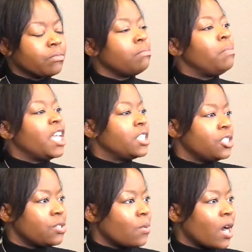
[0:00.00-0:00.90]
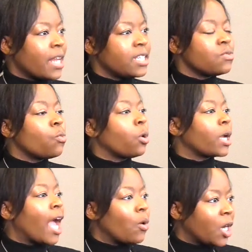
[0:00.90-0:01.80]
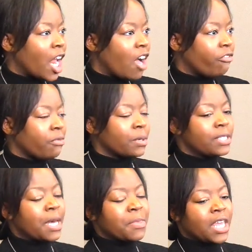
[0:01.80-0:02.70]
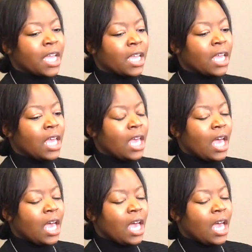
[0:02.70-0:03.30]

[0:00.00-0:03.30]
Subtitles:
binged or I didn't work out enough or something,